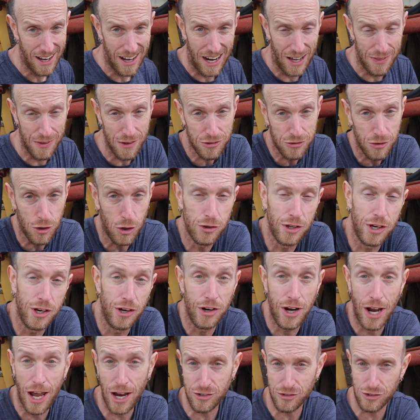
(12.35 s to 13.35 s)
on this old
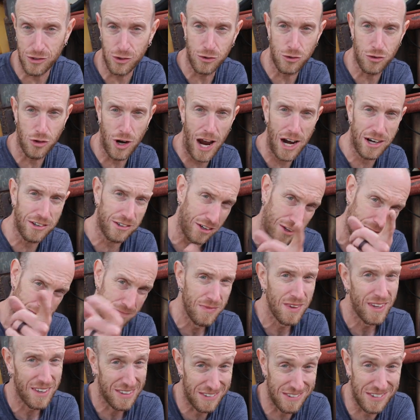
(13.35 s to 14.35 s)
International tractor.
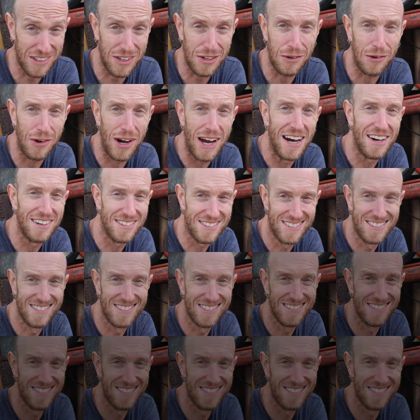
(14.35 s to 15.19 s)
Stick around.